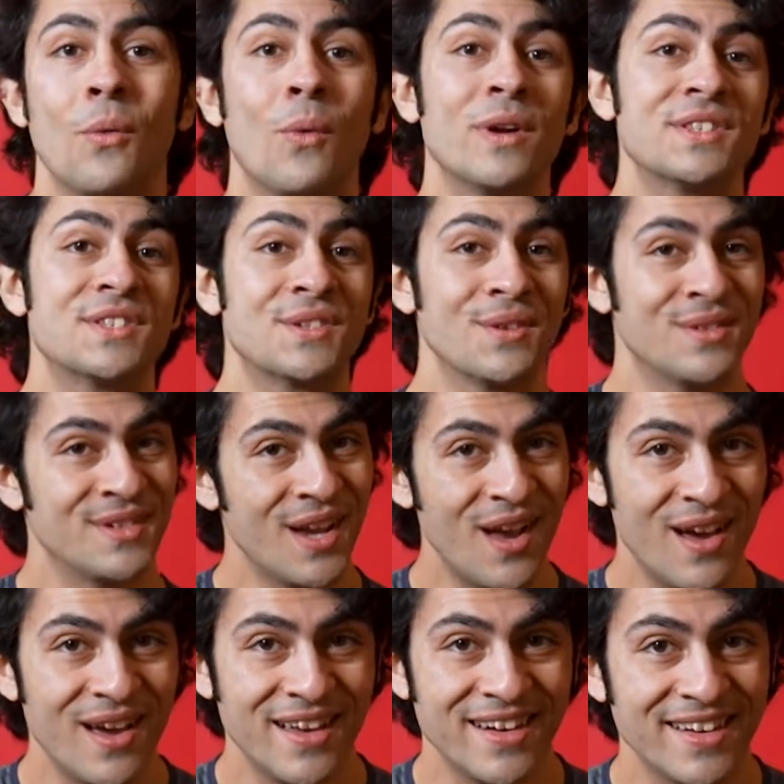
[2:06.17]
Once you're
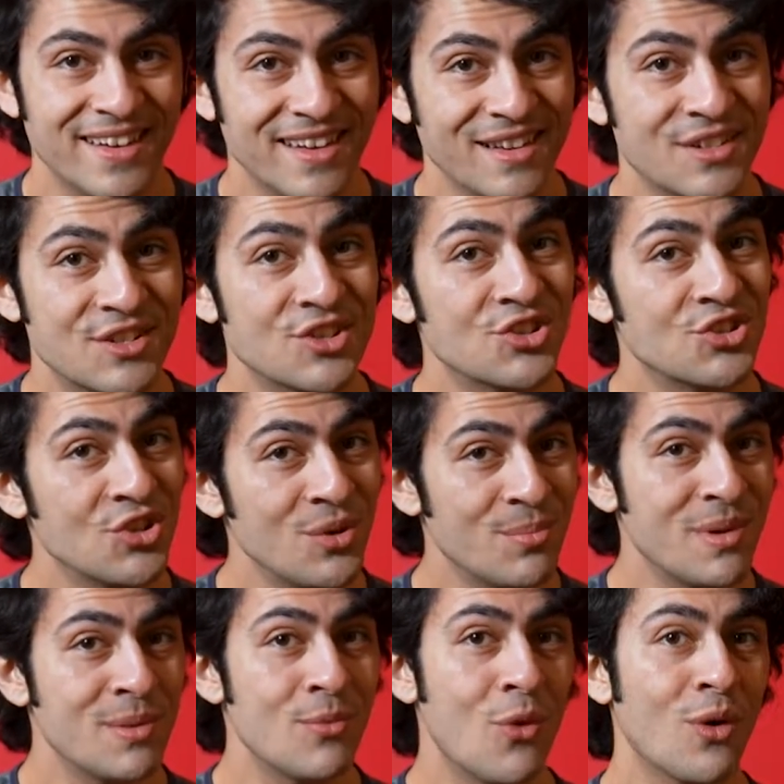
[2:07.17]
done, it
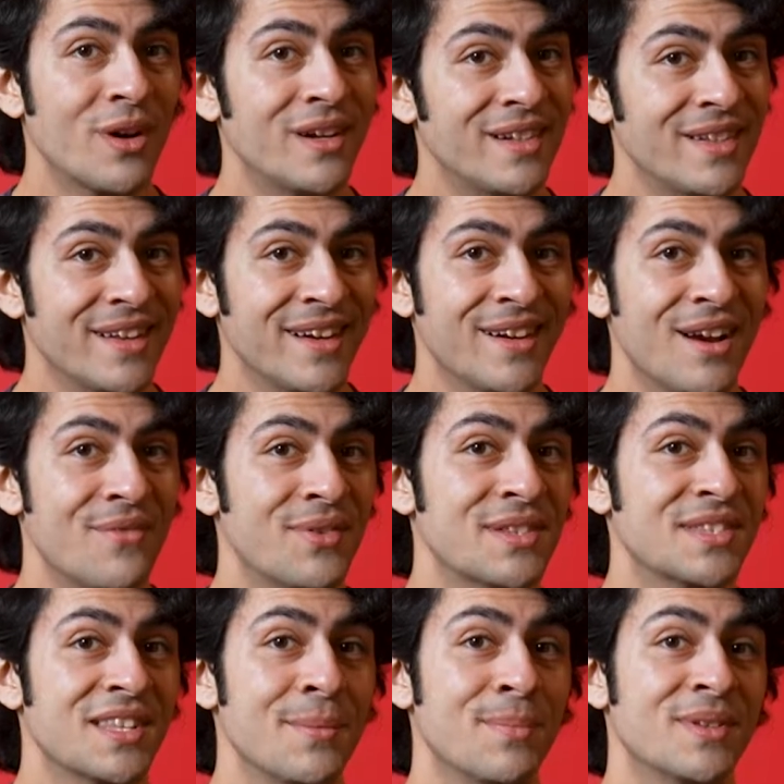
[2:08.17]
should be more clear if
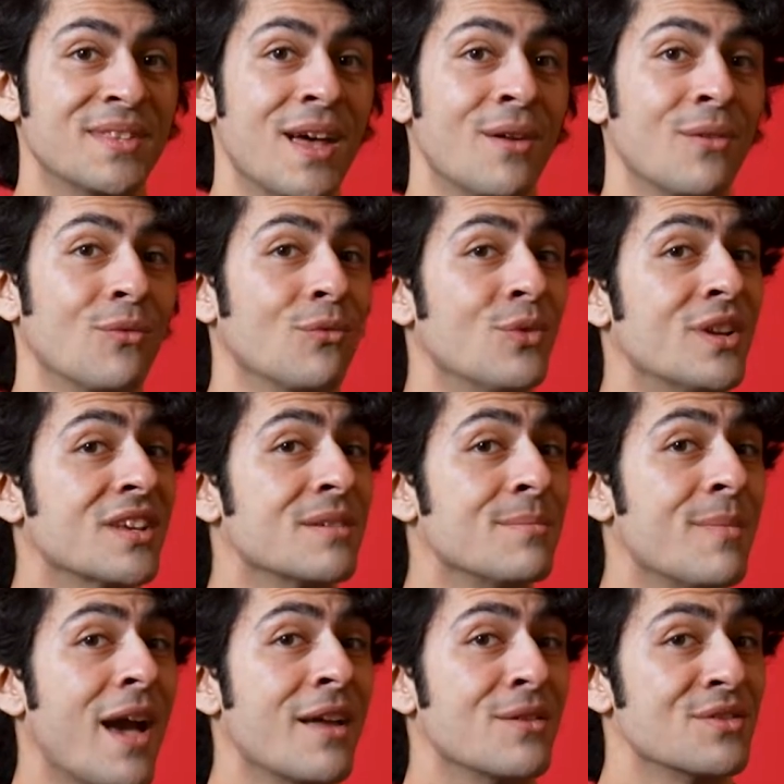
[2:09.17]
it's something that really
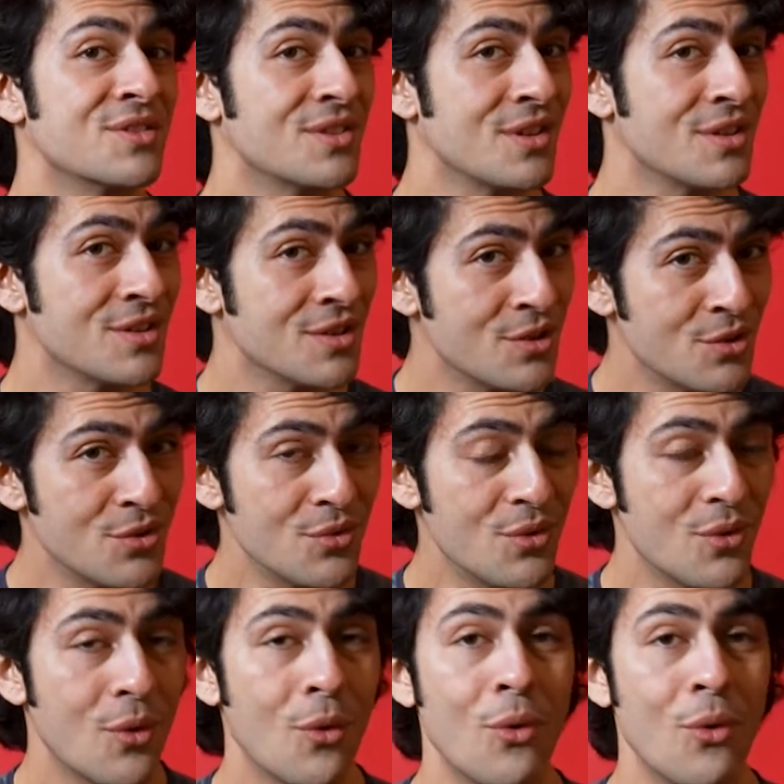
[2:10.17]
matters to you